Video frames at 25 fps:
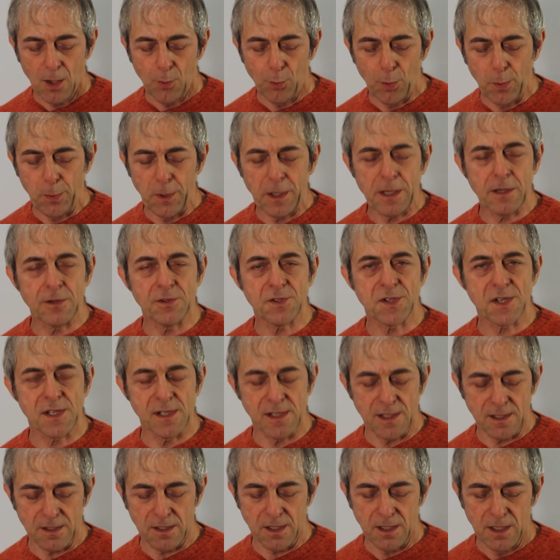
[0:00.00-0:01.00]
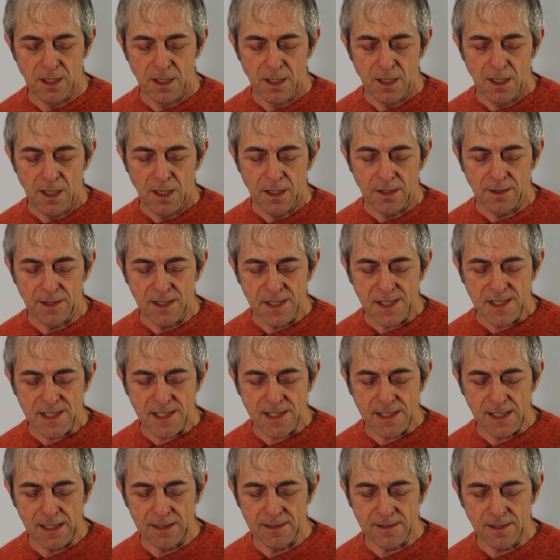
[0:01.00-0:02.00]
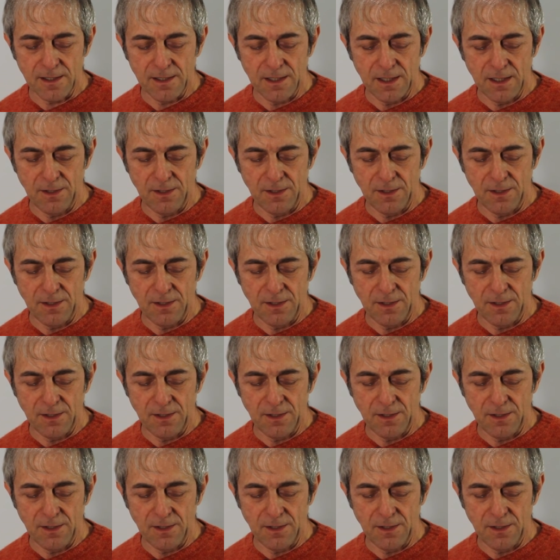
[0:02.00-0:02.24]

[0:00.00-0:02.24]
we will consider the central